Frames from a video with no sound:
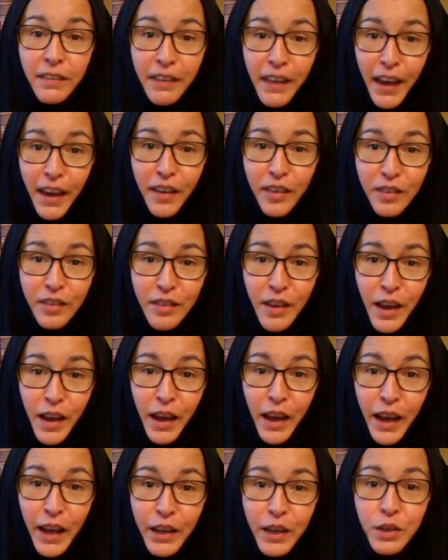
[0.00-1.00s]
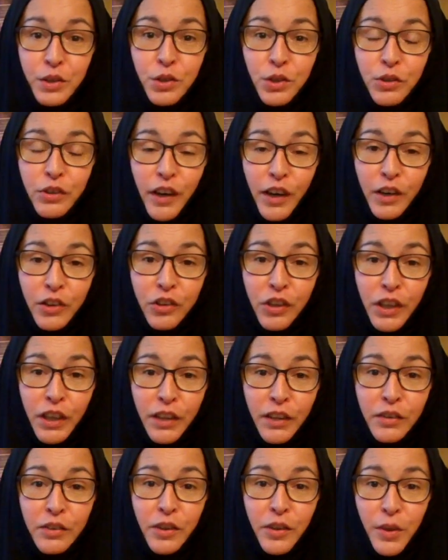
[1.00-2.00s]
Yes, an introduction
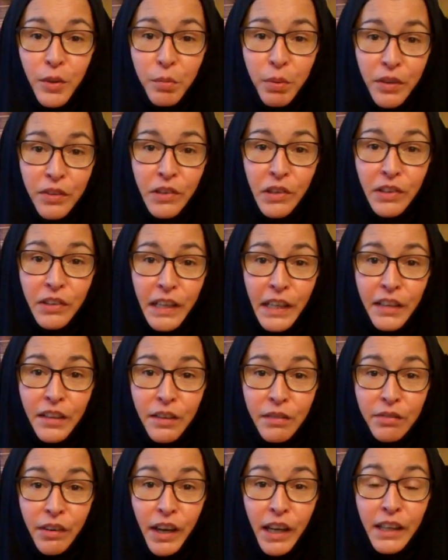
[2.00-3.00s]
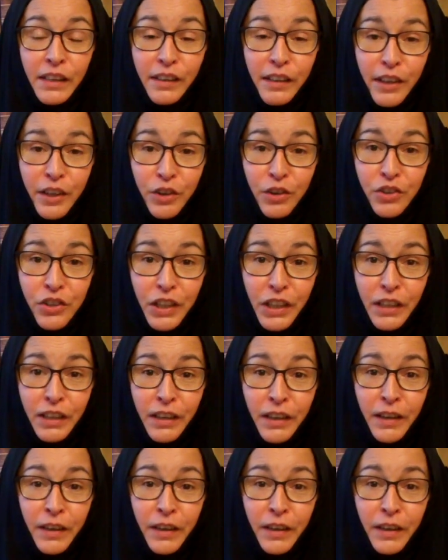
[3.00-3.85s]
to the Byzantine Divine Liturgy